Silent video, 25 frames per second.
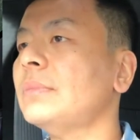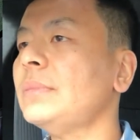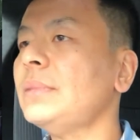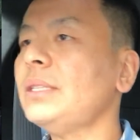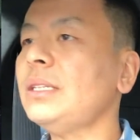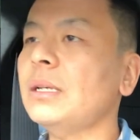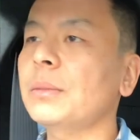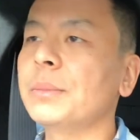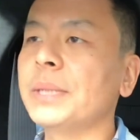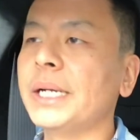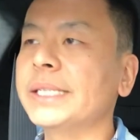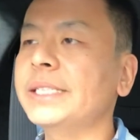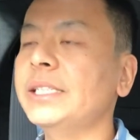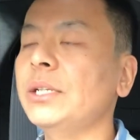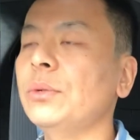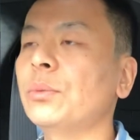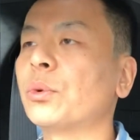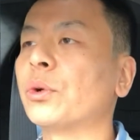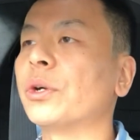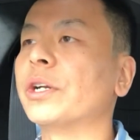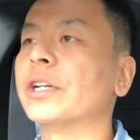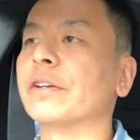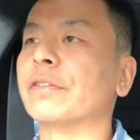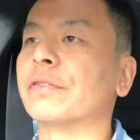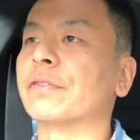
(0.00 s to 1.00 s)
I mean, I said
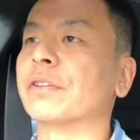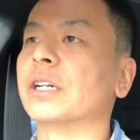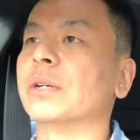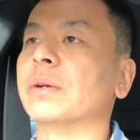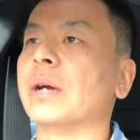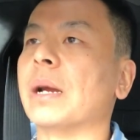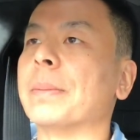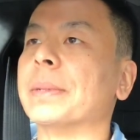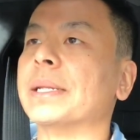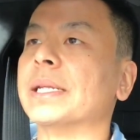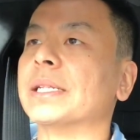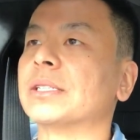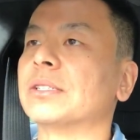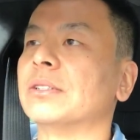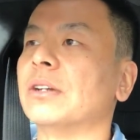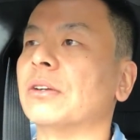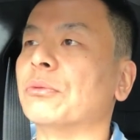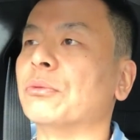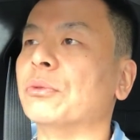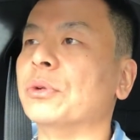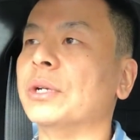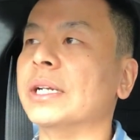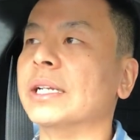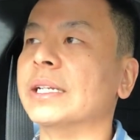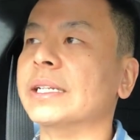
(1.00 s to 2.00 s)
Warringah Freeway, but that's not
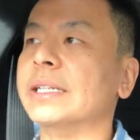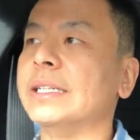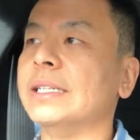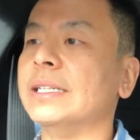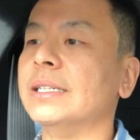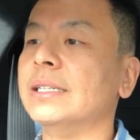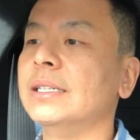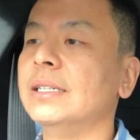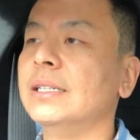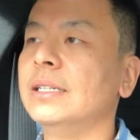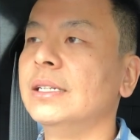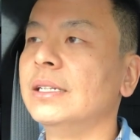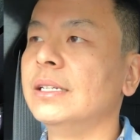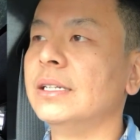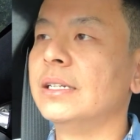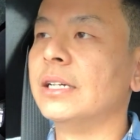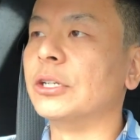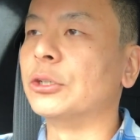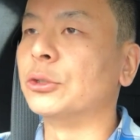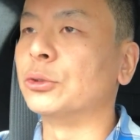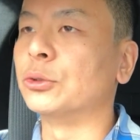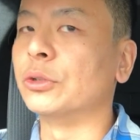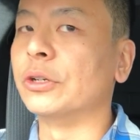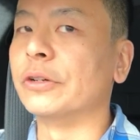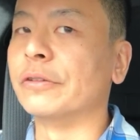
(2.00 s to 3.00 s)
really a
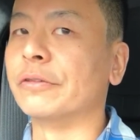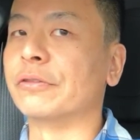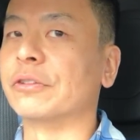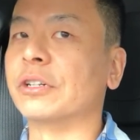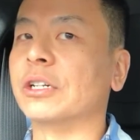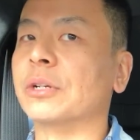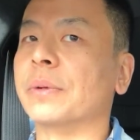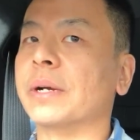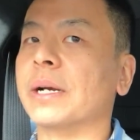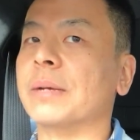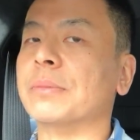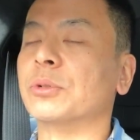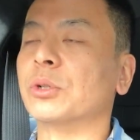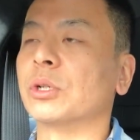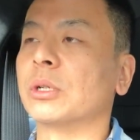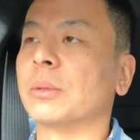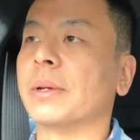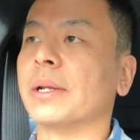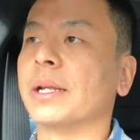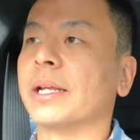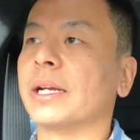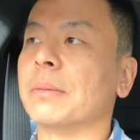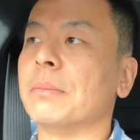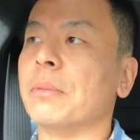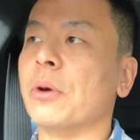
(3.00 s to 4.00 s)
true freeway. I'm talking
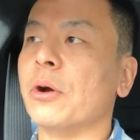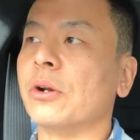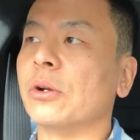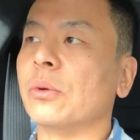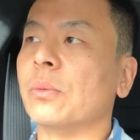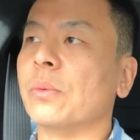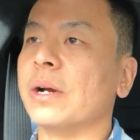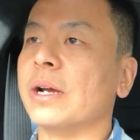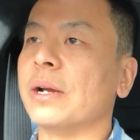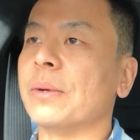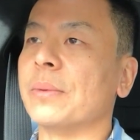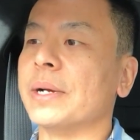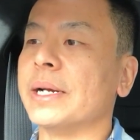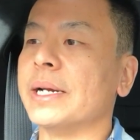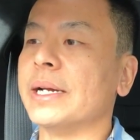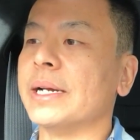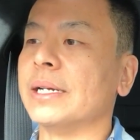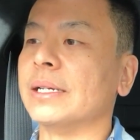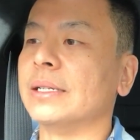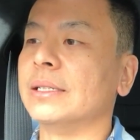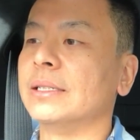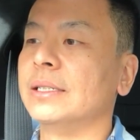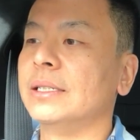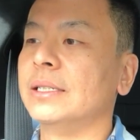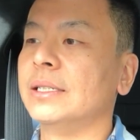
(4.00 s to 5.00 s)
about like a motorway
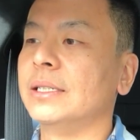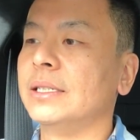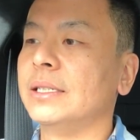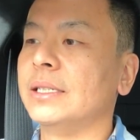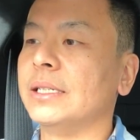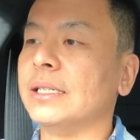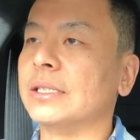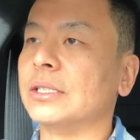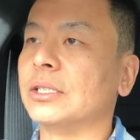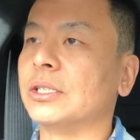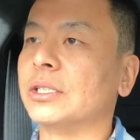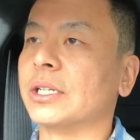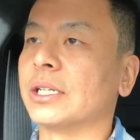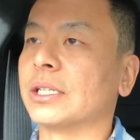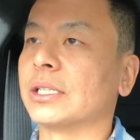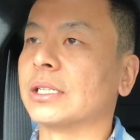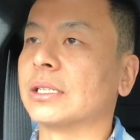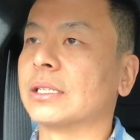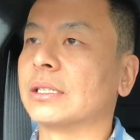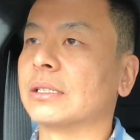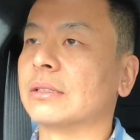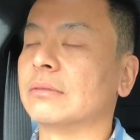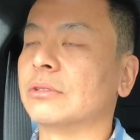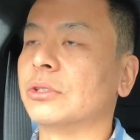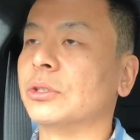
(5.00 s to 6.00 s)
where it's
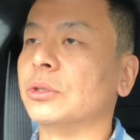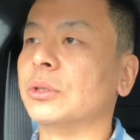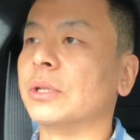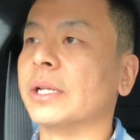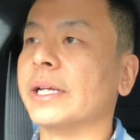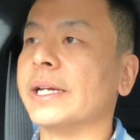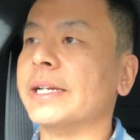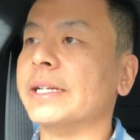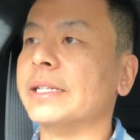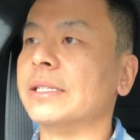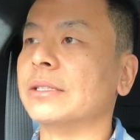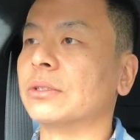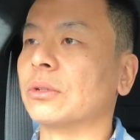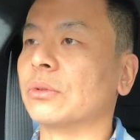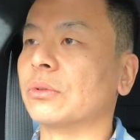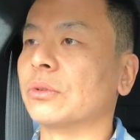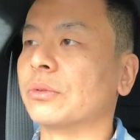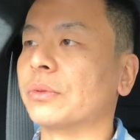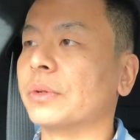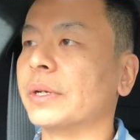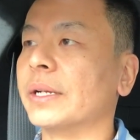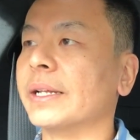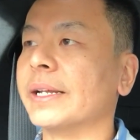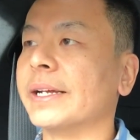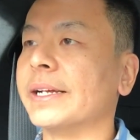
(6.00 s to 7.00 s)
just 2 lanes or
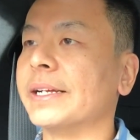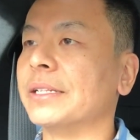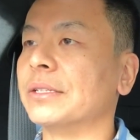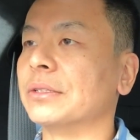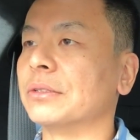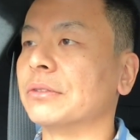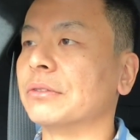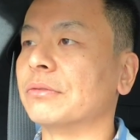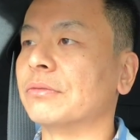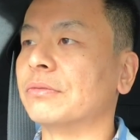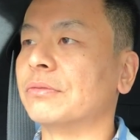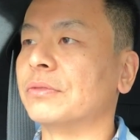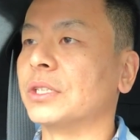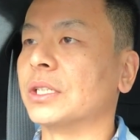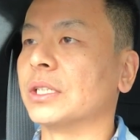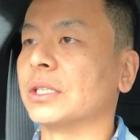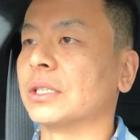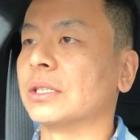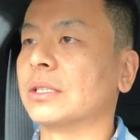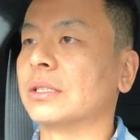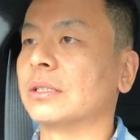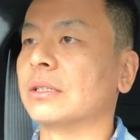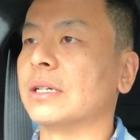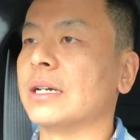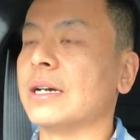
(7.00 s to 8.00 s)
3 lanes of
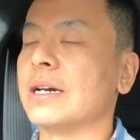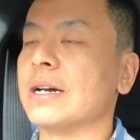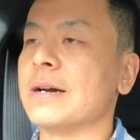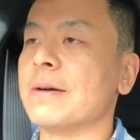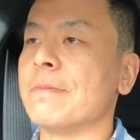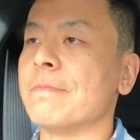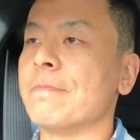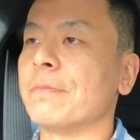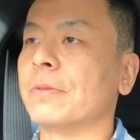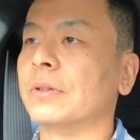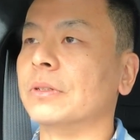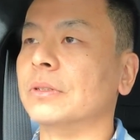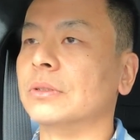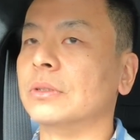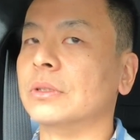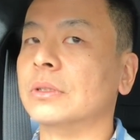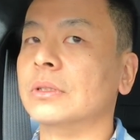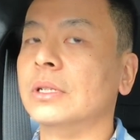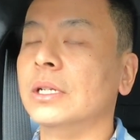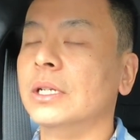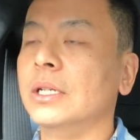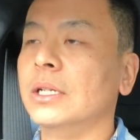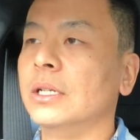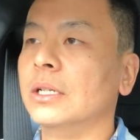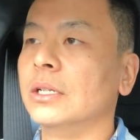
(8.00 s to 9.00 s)
just
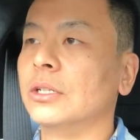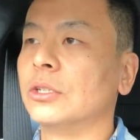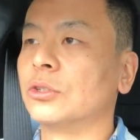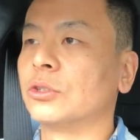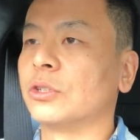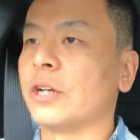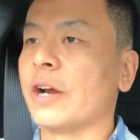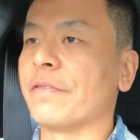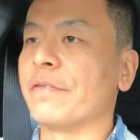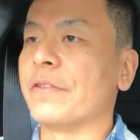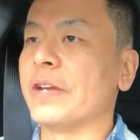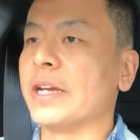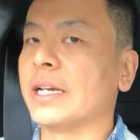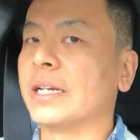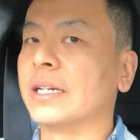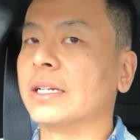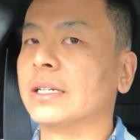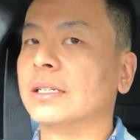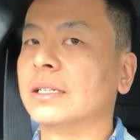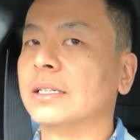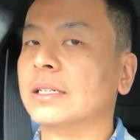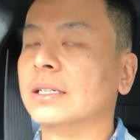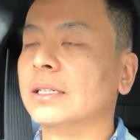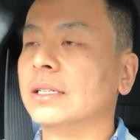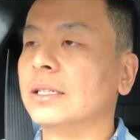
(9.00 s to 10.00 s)
traffic,
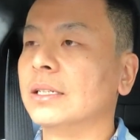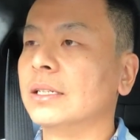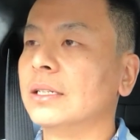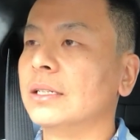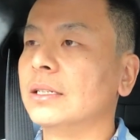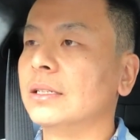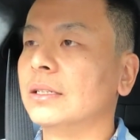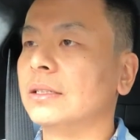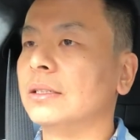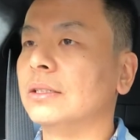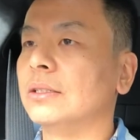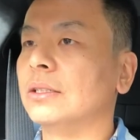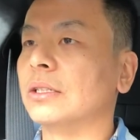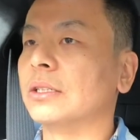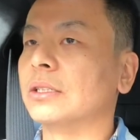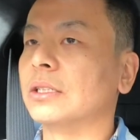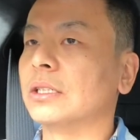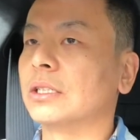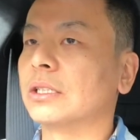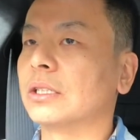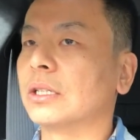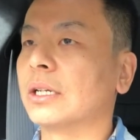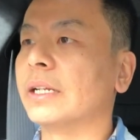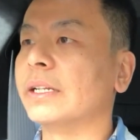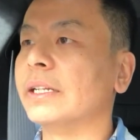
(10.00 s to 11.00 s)

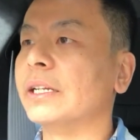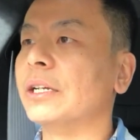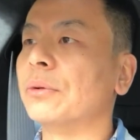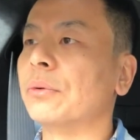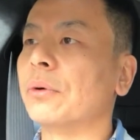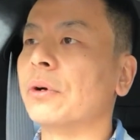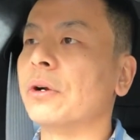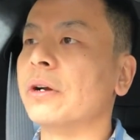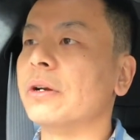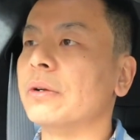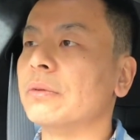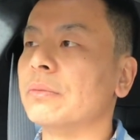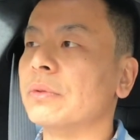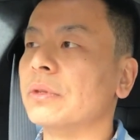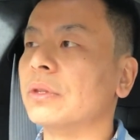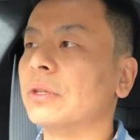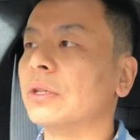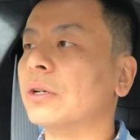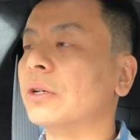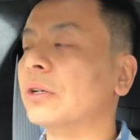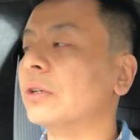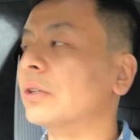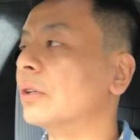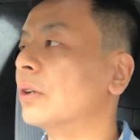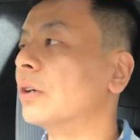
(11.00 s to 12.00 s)
just clear road with
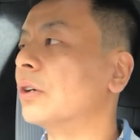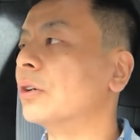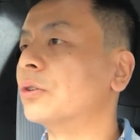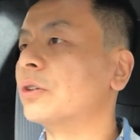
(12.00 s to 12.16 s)
no